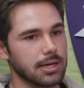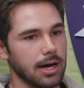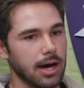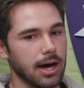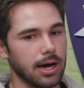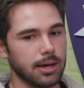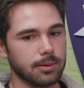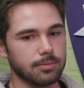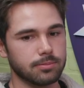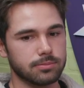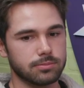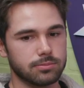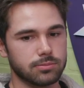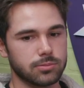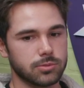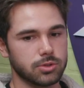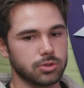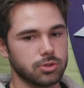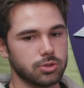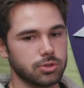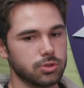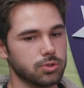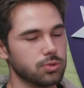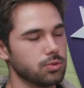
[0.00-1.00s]
time
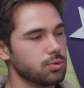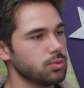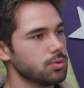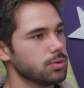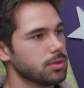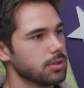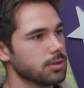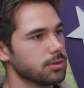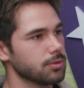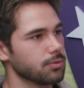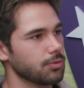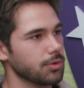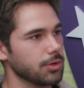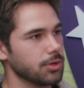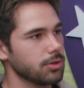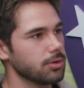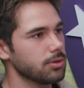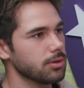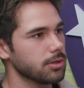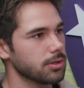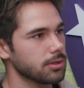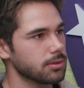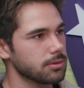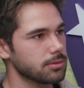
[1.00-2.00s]
to the
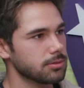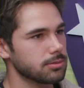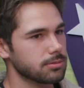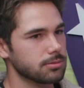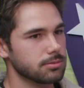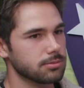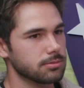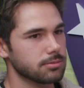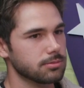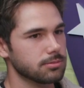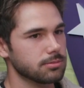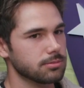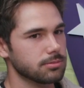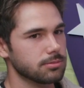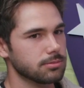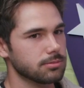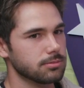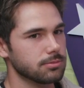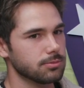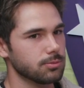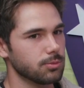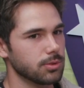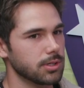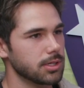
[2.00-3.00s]
reunion,
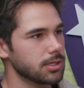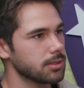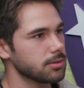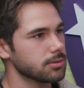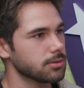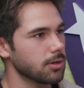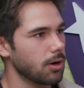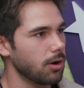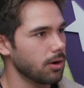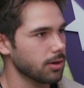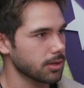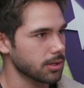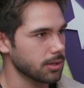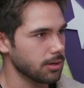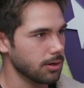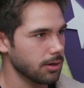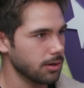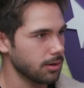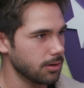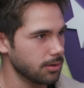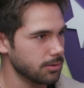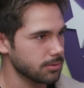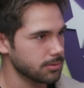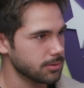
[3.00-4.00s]
we didn't talk at
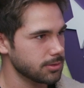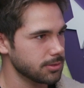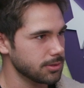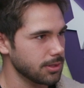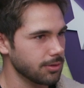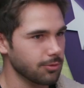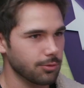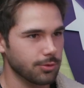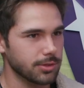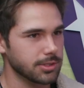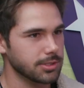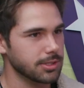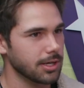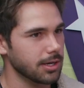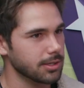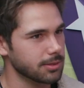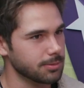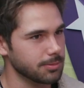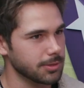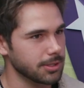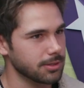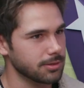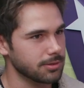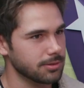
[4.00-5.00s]
all. She never reached out
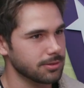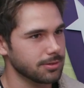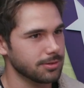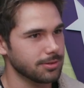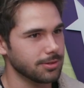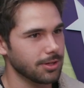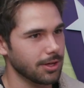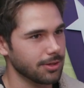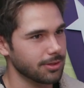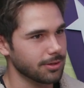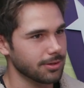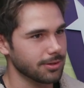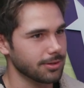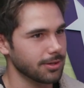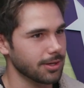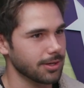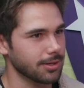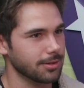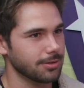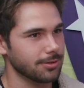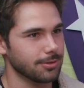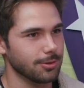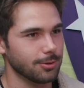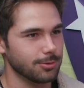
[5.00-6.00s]
to me. Nothing,
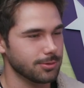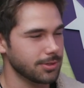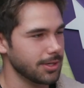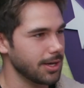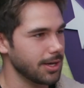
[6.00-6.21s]
like no